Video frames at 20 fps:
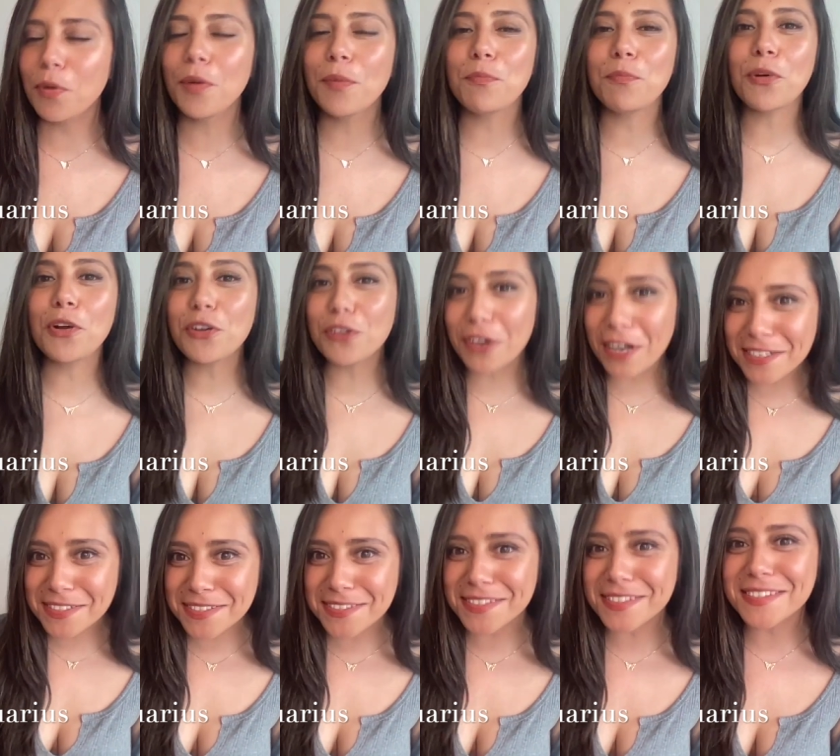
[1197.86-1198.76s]
pro-
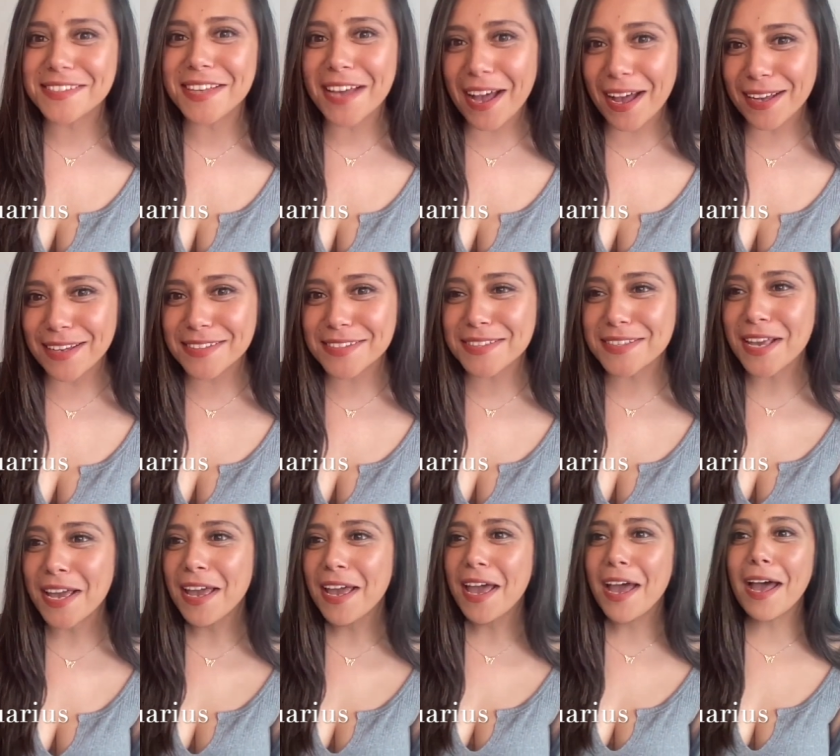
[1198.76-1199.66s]
progresses us
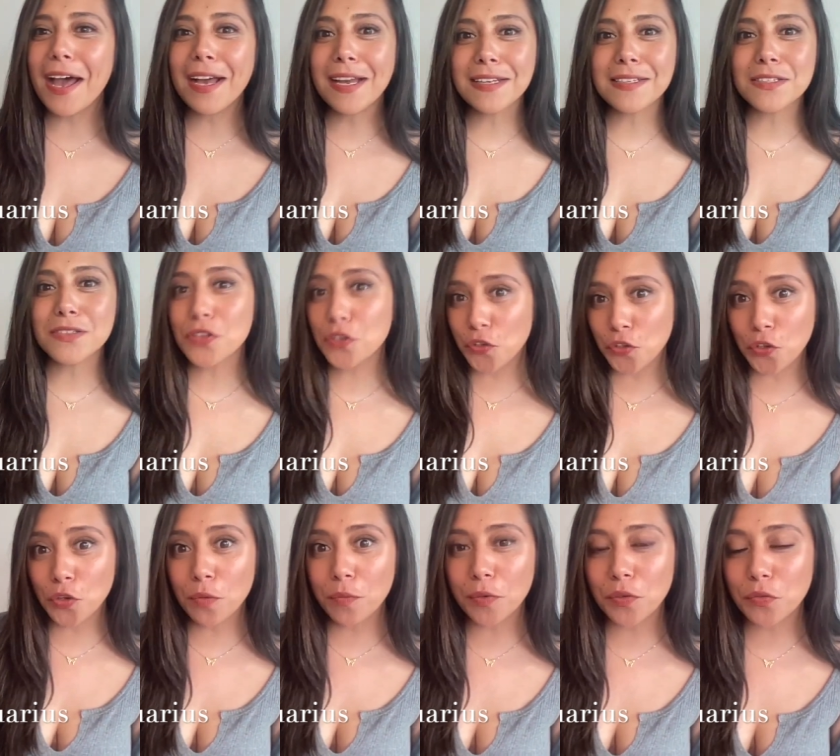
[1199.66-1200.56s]
as the
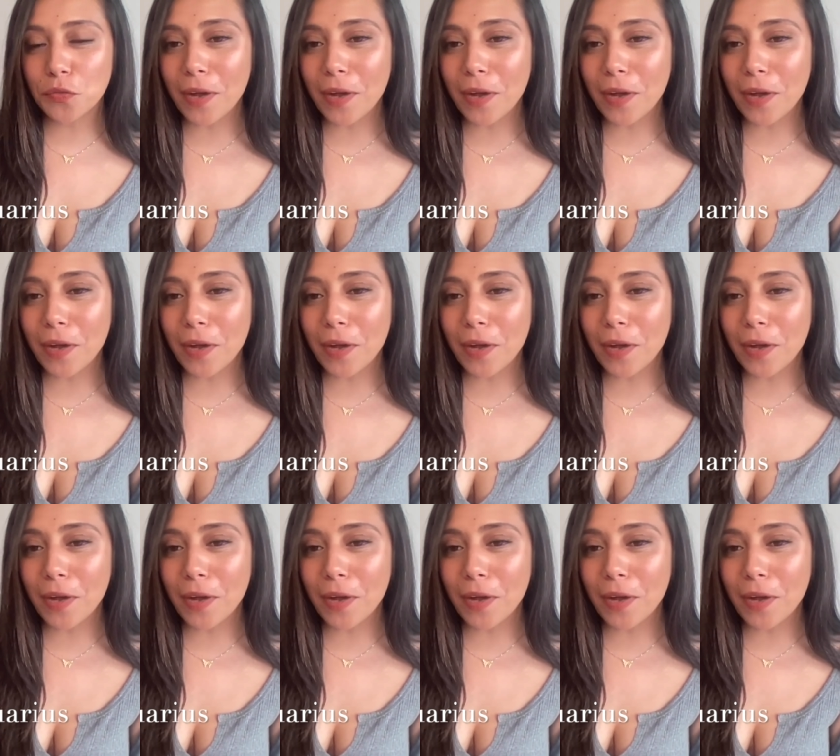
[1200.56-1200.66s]
human